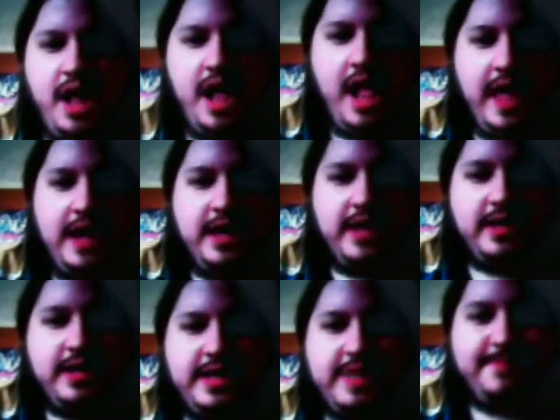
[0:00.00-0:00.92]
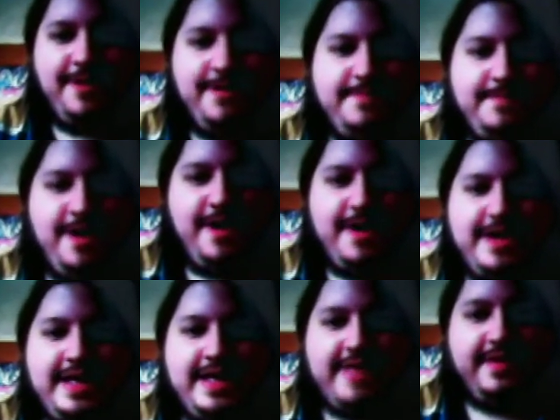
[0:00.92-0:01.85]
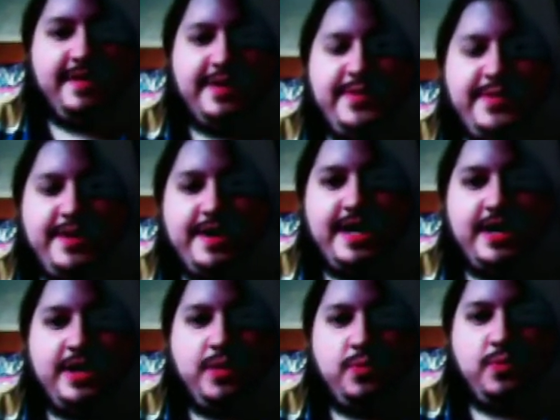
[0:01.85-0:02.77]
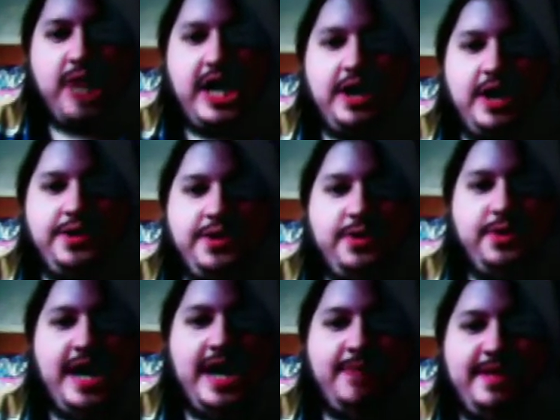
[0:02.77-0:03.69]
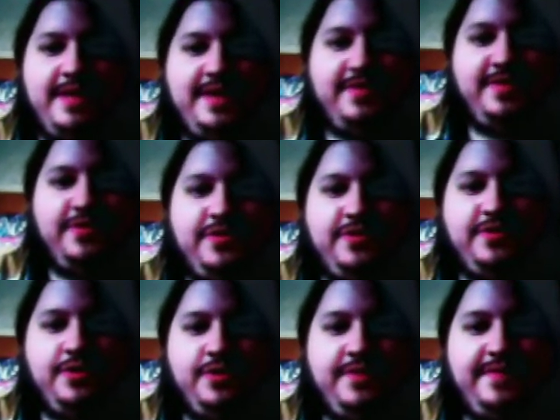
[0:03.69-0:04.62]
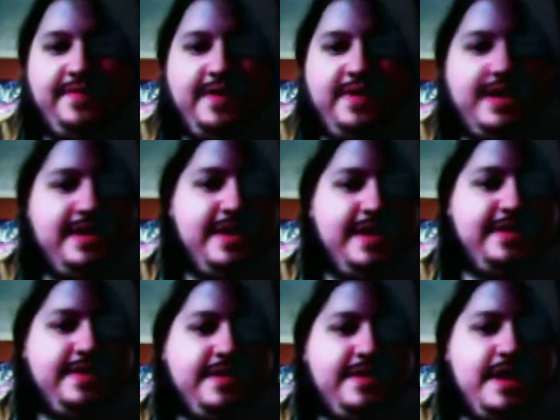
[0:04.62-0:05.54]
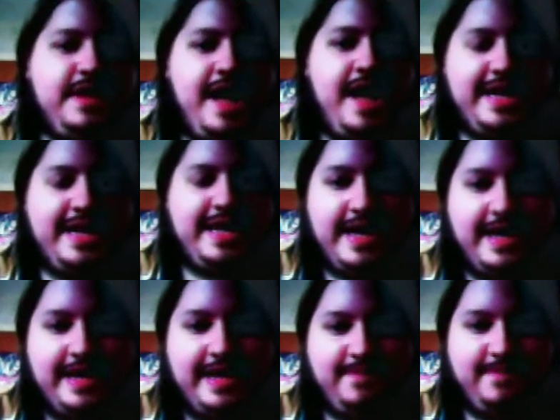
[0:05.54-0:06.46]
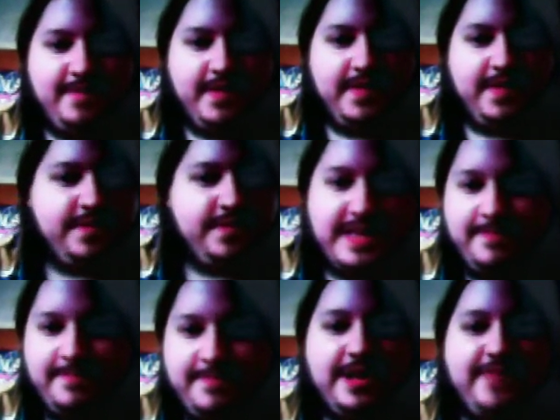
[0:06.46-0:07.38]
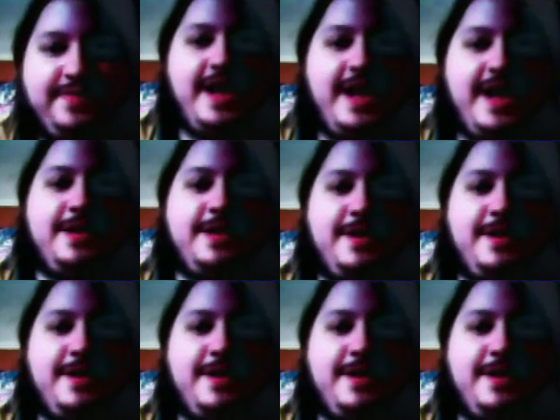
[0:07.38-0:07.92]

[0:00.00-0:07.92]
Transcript: The important part is the limit break, where you counterblast 2. If he does not hit, stun the opponent's Vanguard.